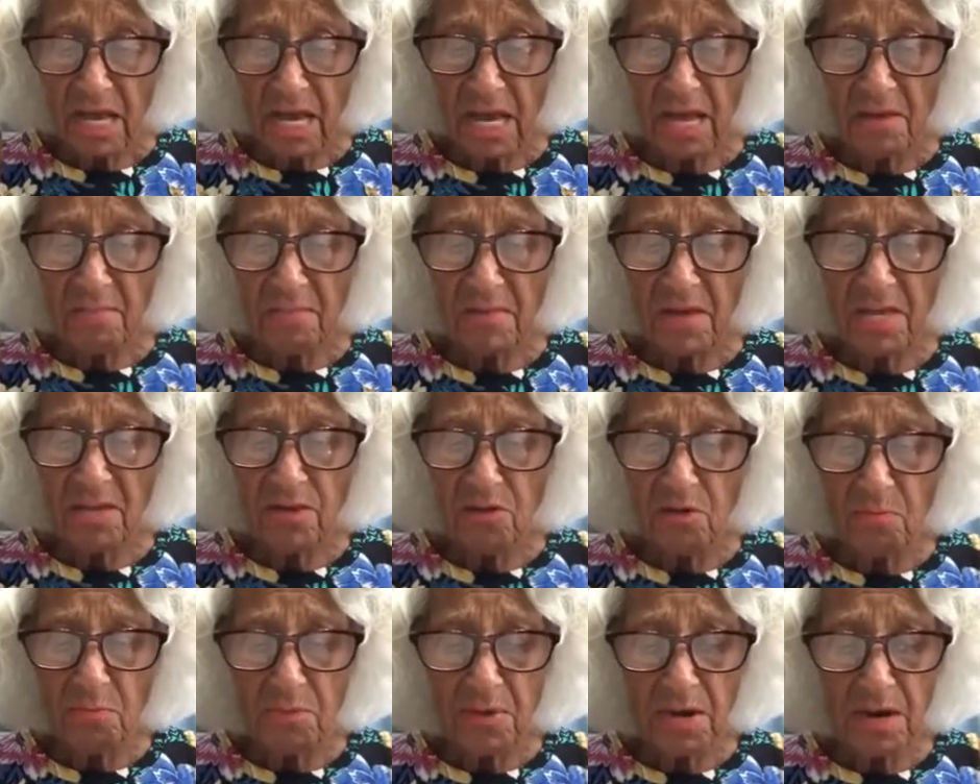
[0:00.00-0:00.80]
I met
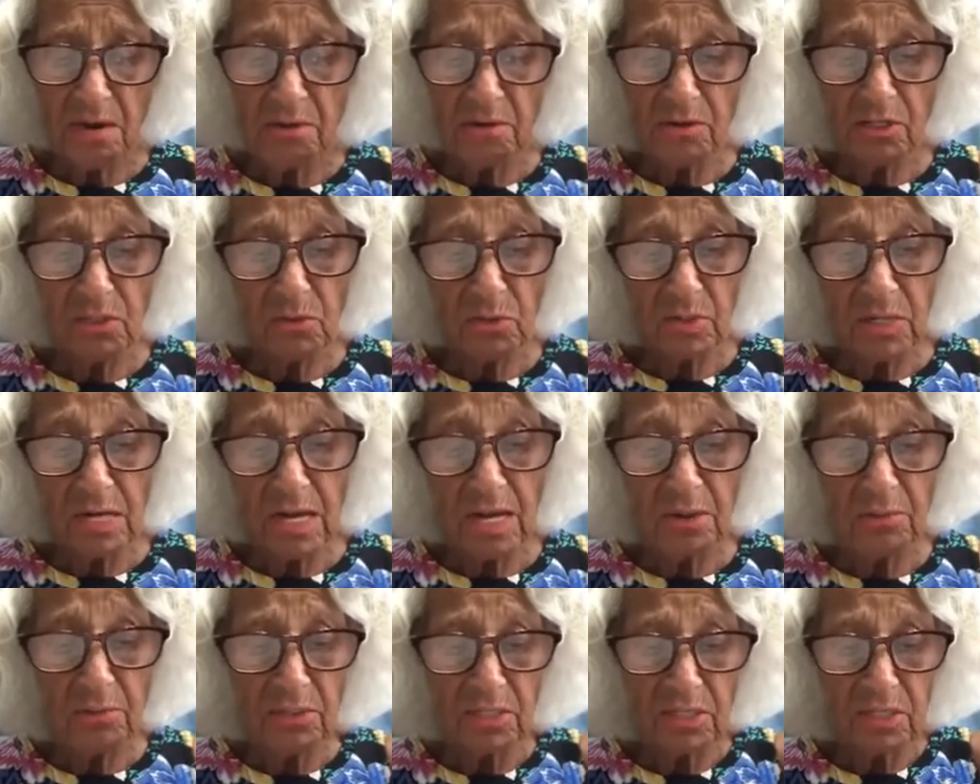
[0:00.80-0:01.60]
your parents when
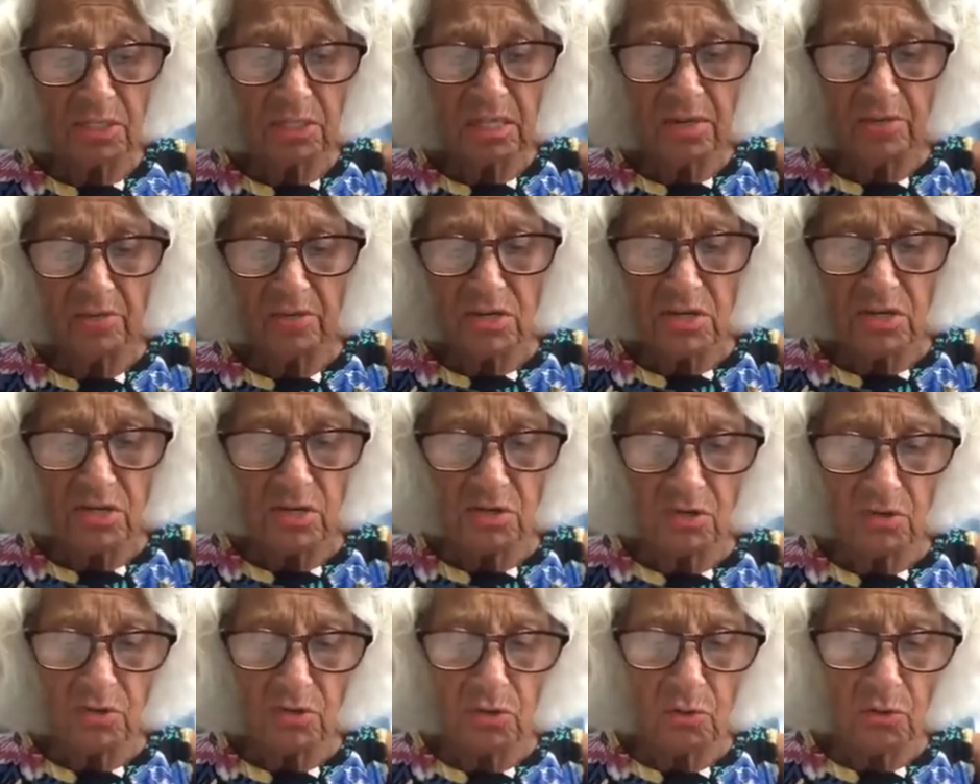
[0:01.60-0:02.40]
I was 11
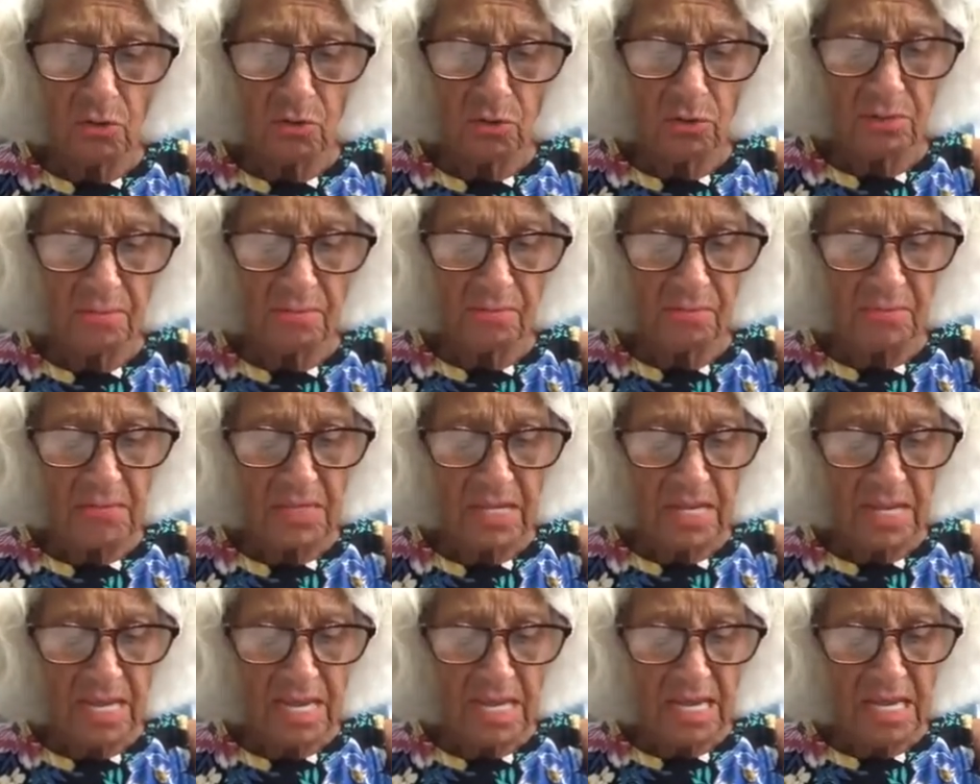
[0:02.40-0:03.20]
years old.
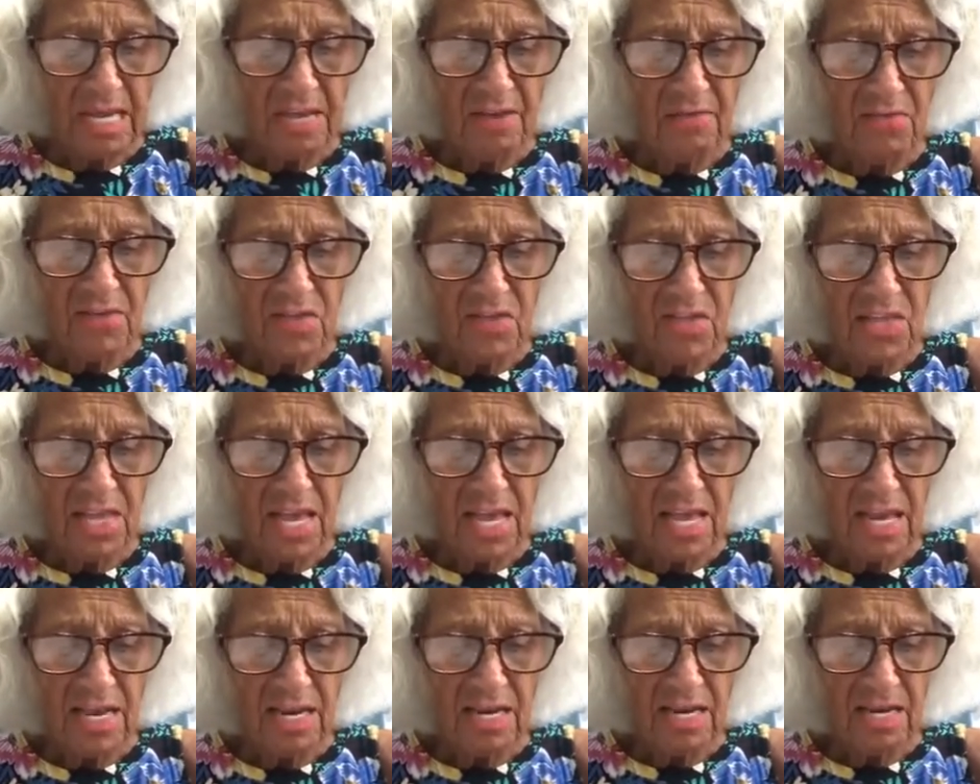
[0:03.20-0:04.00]
Even
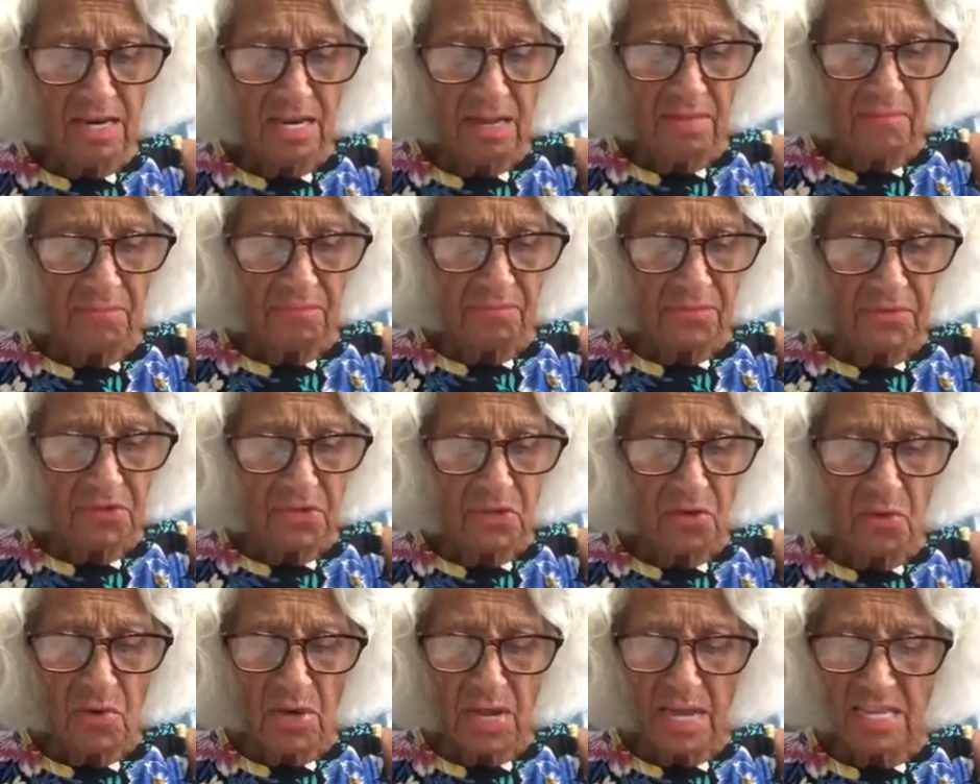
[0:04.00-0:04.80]
then,
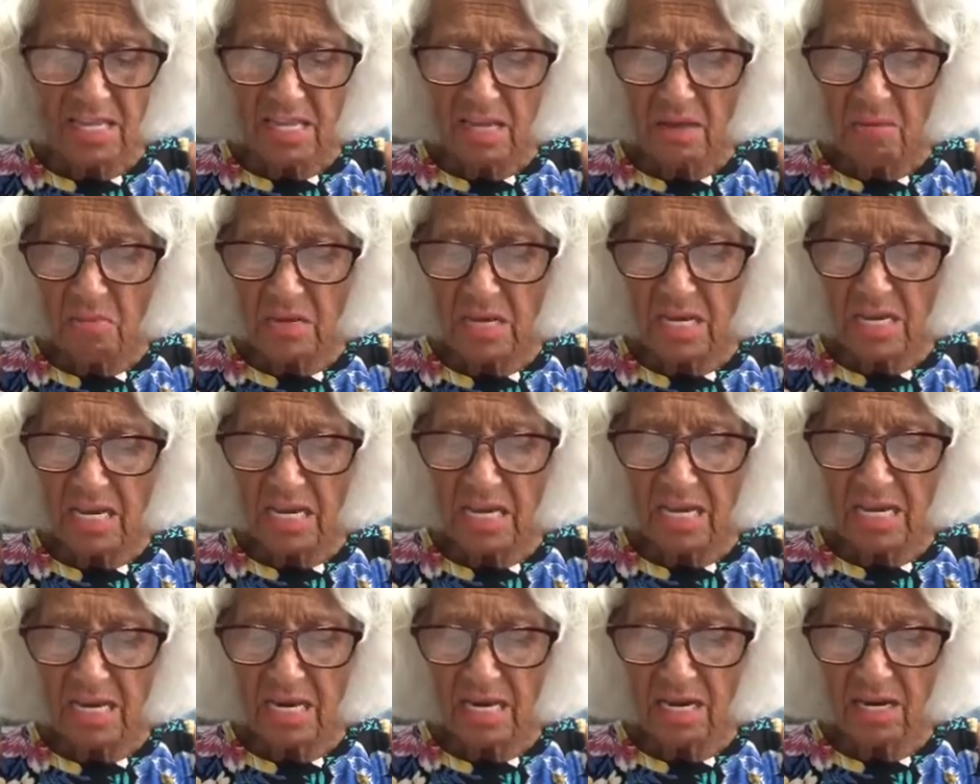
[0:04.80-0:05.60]
you had them
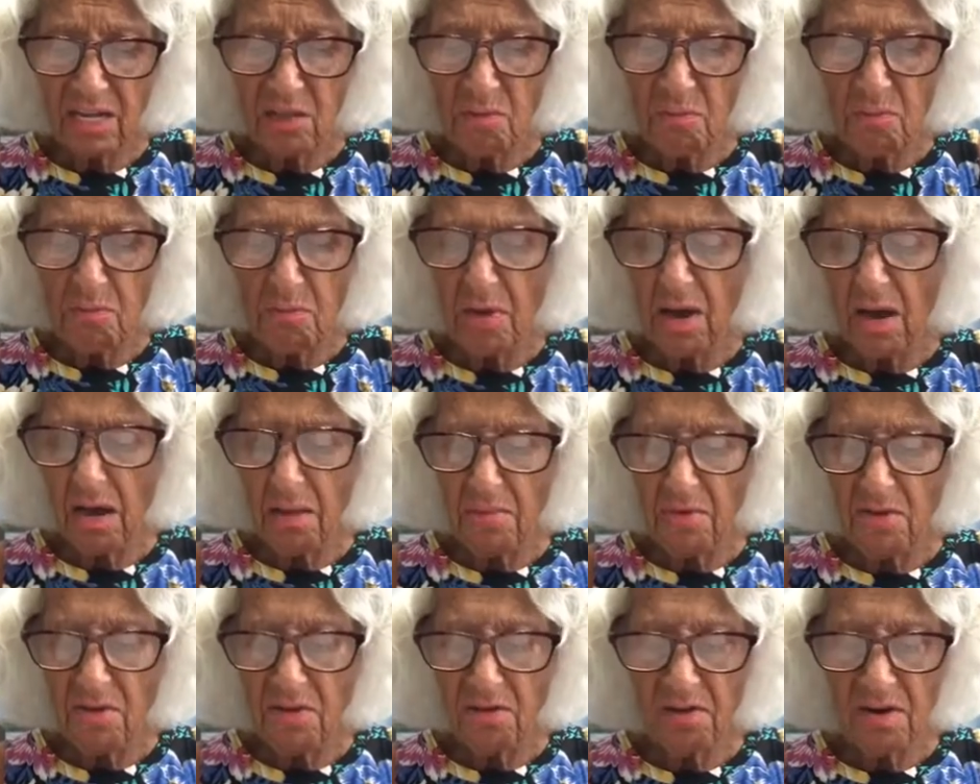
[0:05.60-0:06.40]
eating out of the palm
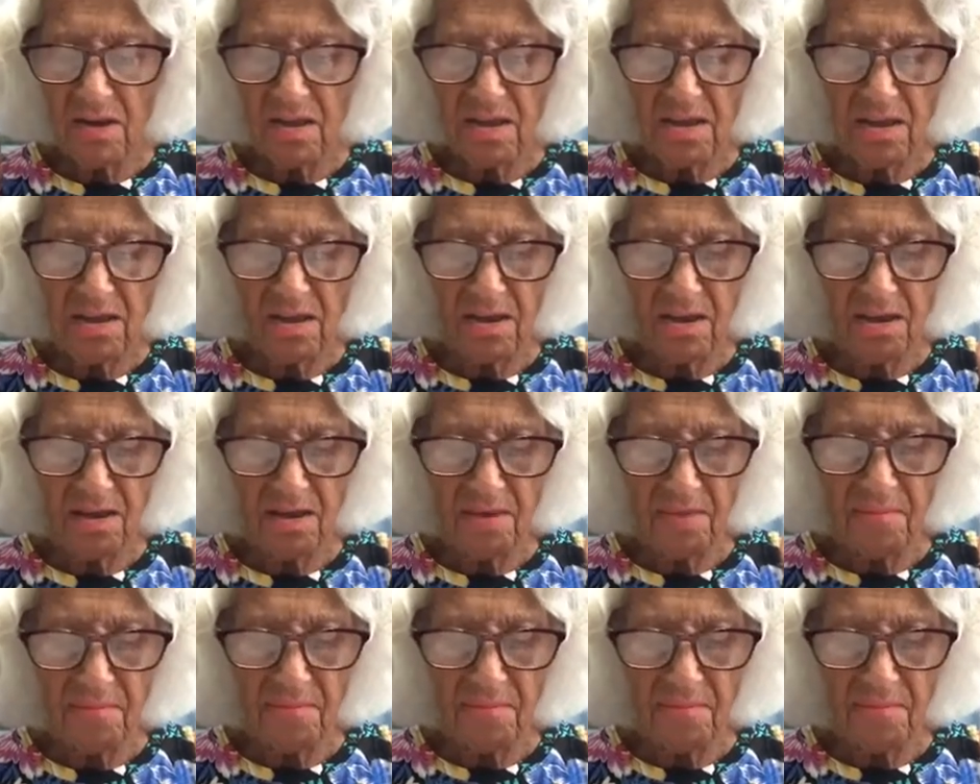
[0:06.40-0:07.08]
of your hand.